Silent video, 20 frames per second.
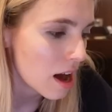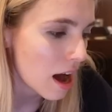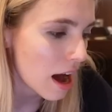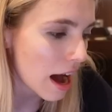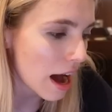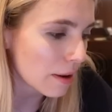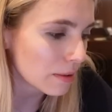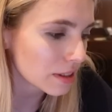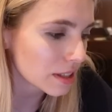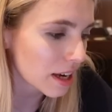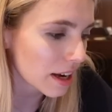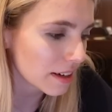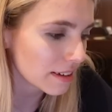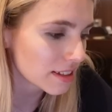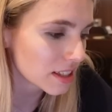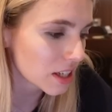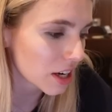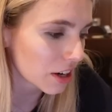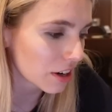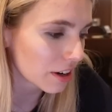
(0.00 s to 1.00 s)
I was kind of
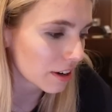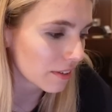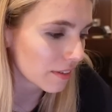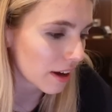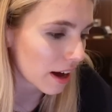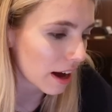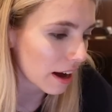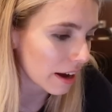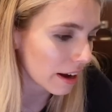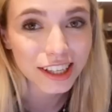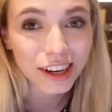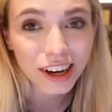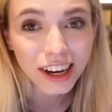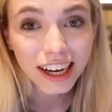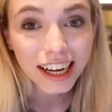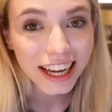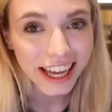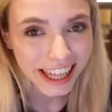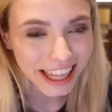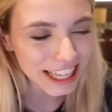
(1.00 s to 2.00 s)
scared of that. So
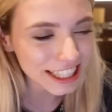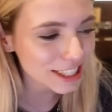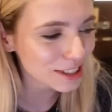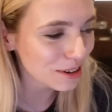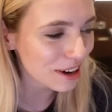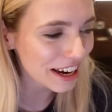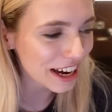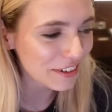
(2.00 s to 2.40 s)
that's why,